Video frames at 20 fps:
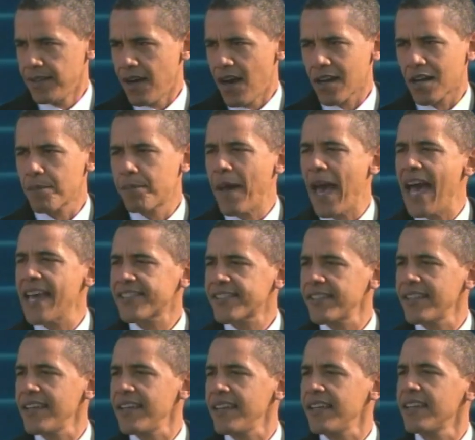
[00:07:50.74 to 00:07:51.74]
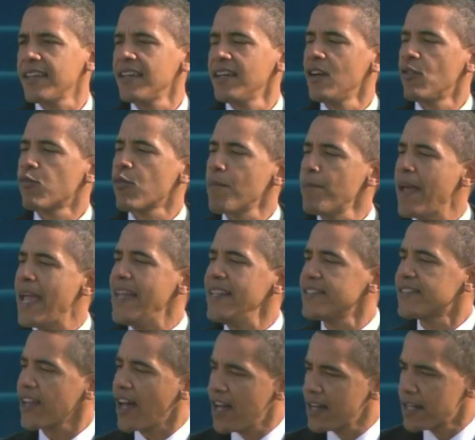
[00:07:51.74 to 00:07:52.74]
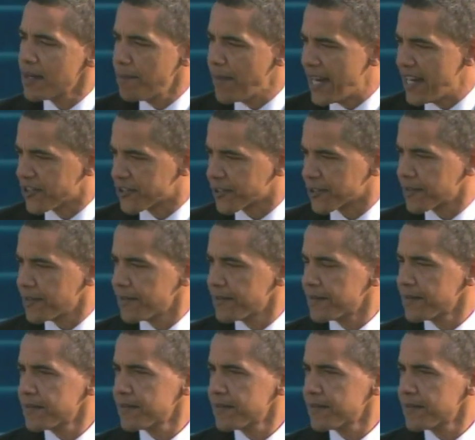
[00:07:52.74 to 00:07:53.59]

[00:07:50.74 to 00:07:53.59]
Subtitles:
Our capacity remains undiminished,